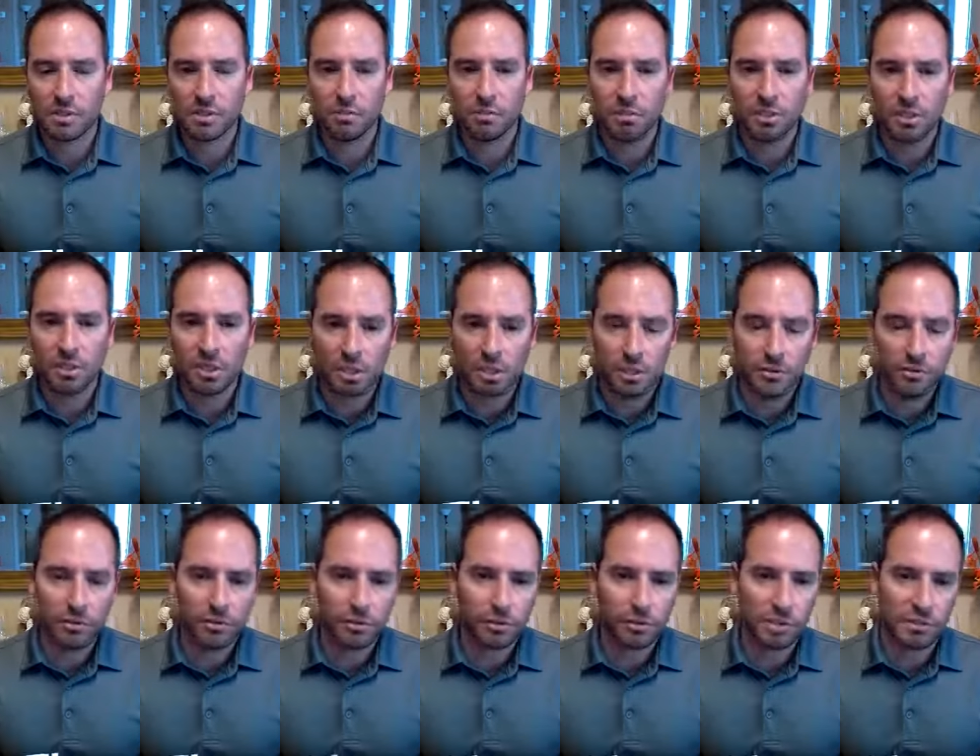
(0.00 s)
and
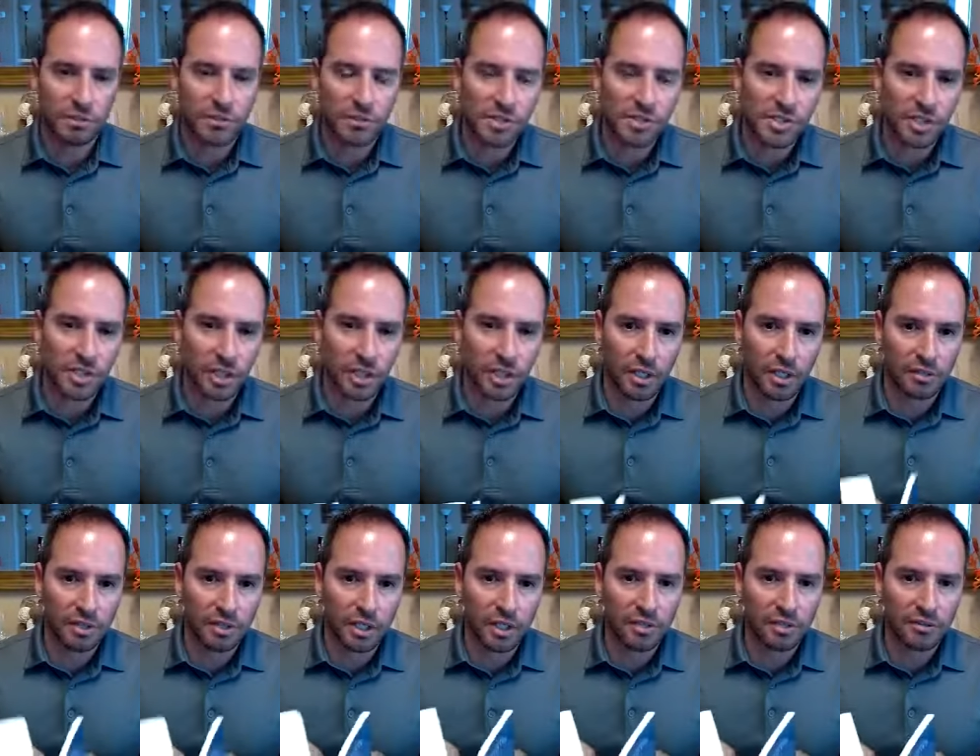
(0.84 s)
beliefs of the society
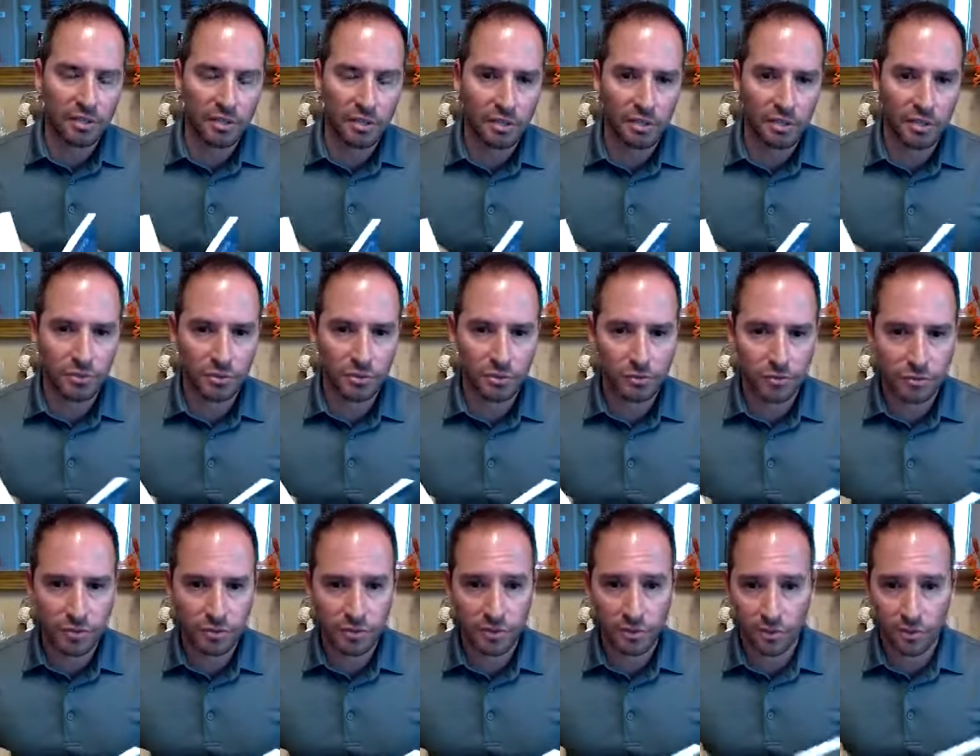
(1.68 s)
in the
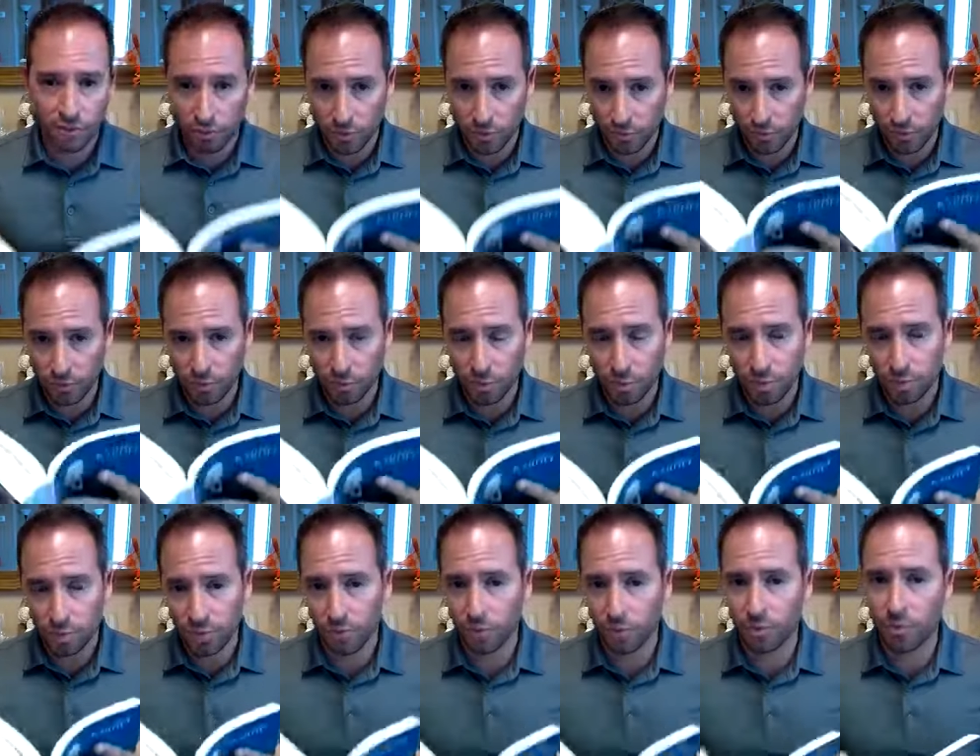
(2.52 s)
1850s when those
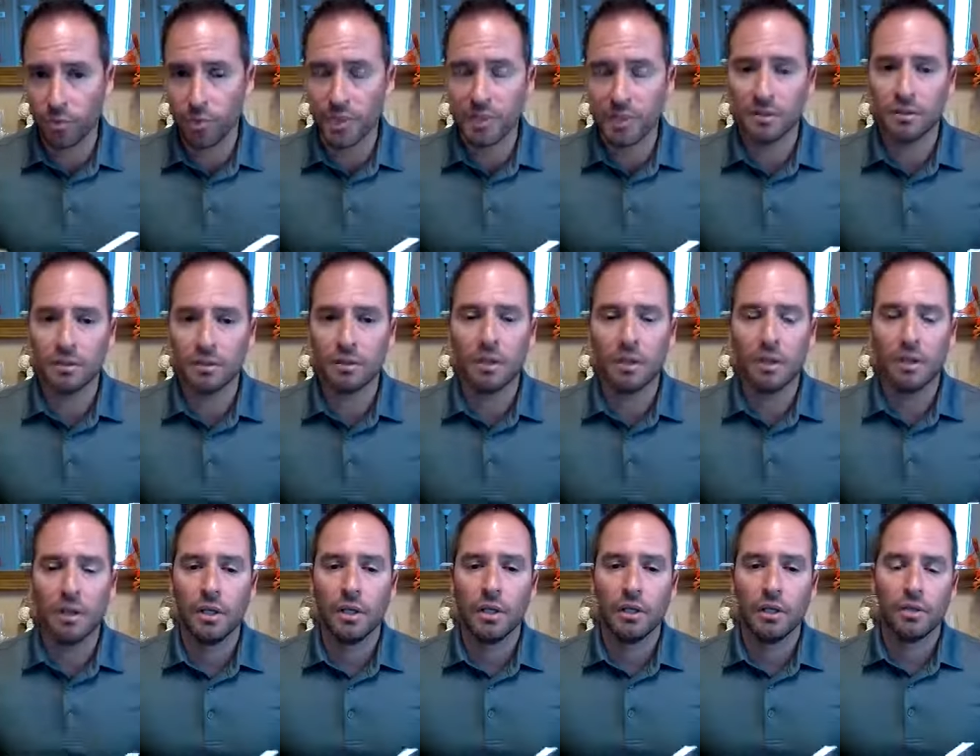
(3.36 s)
books were written
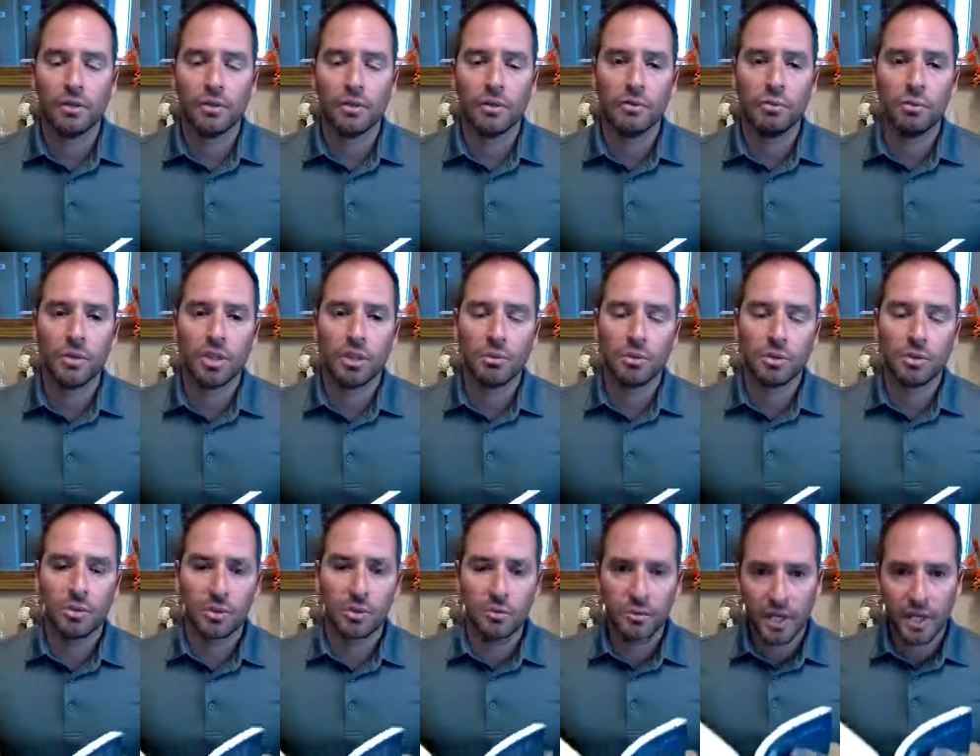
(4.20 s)
to be able
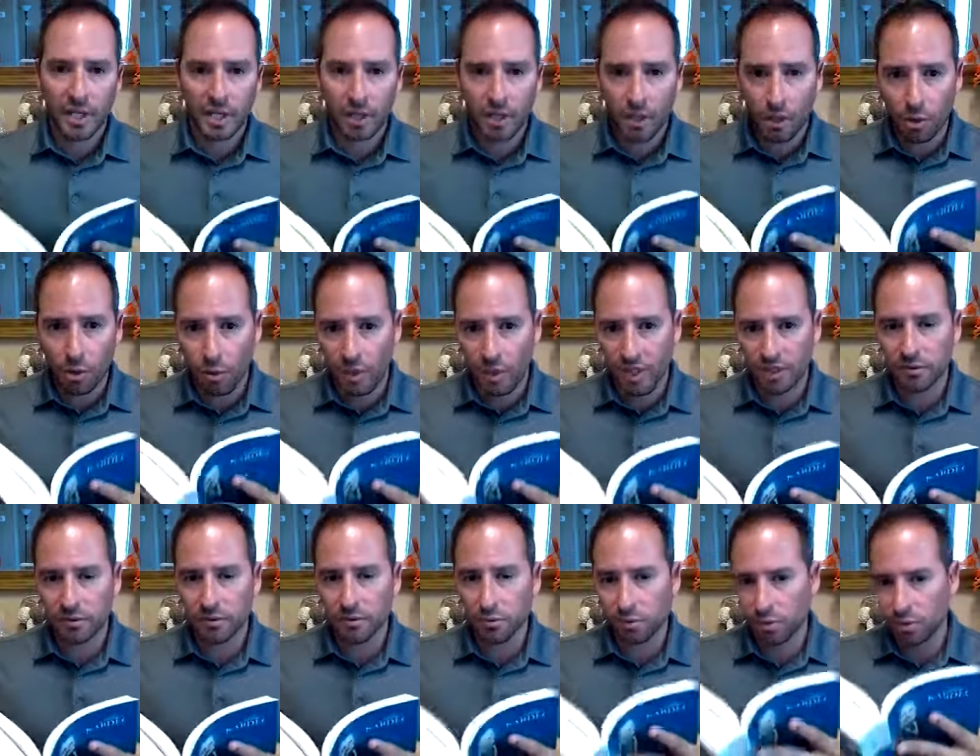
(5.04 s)
to be better
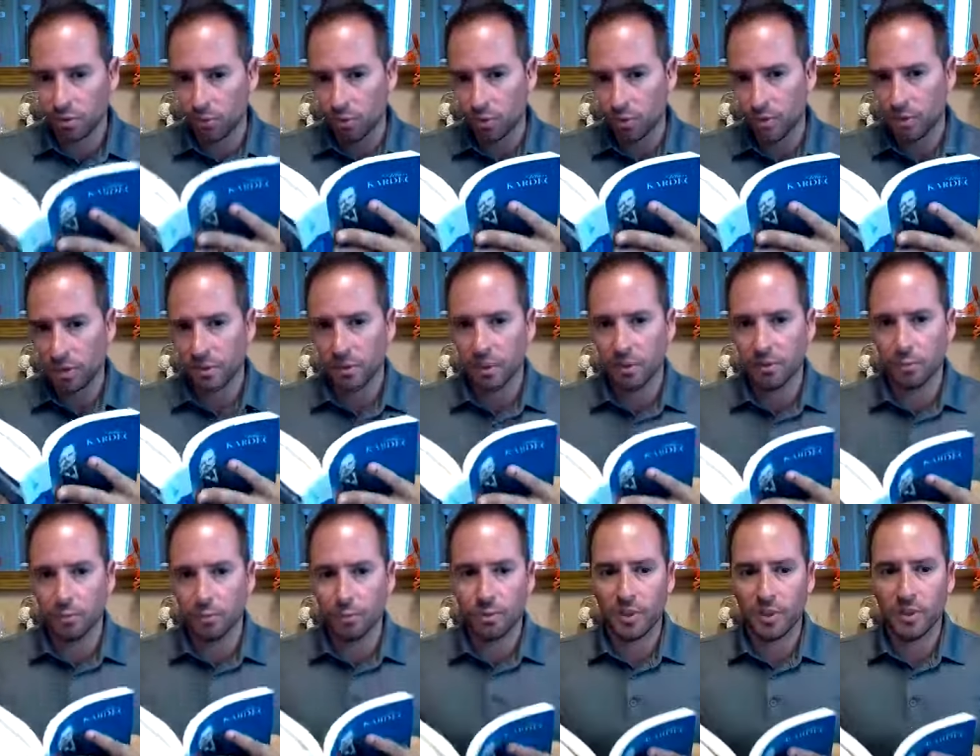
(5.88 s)
acquainted with the work that
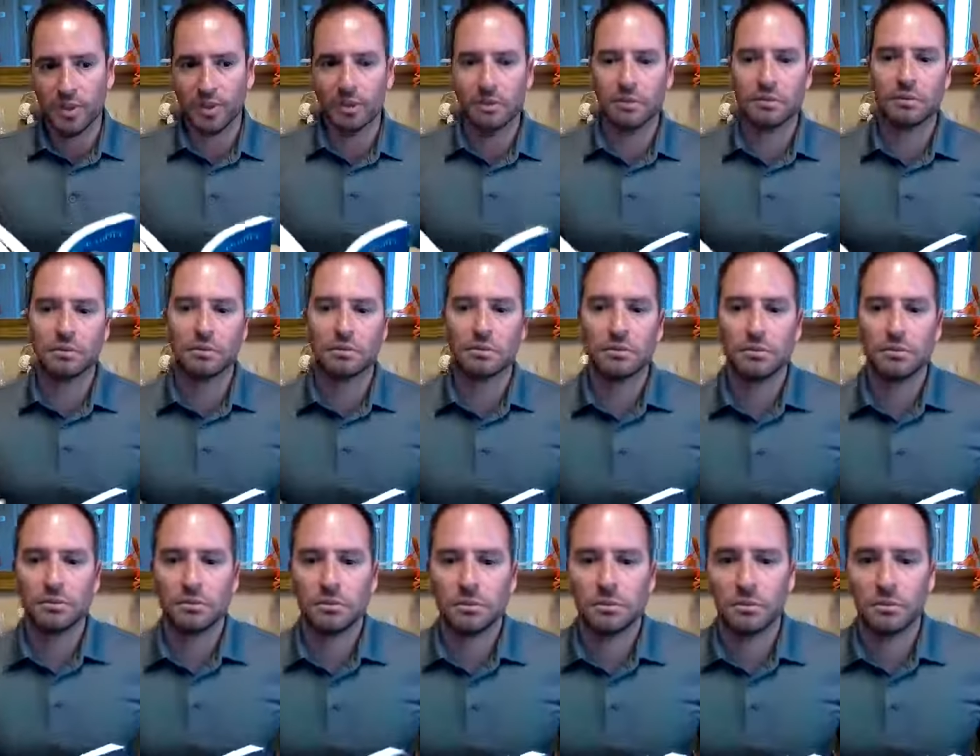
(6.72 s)
you're reading.
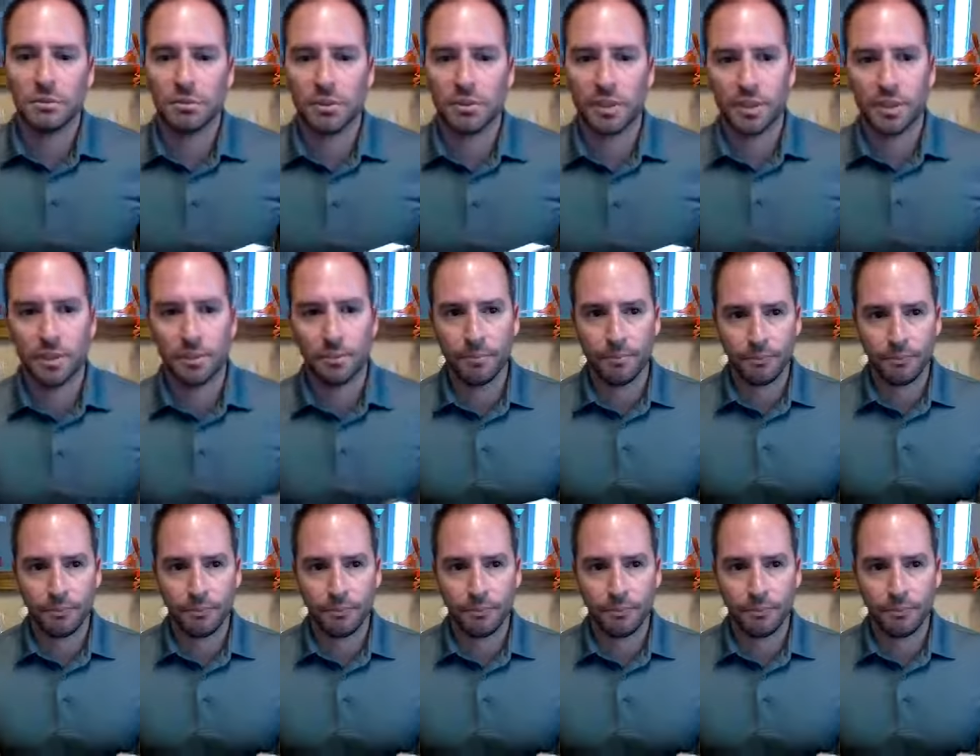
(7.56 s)
Okay?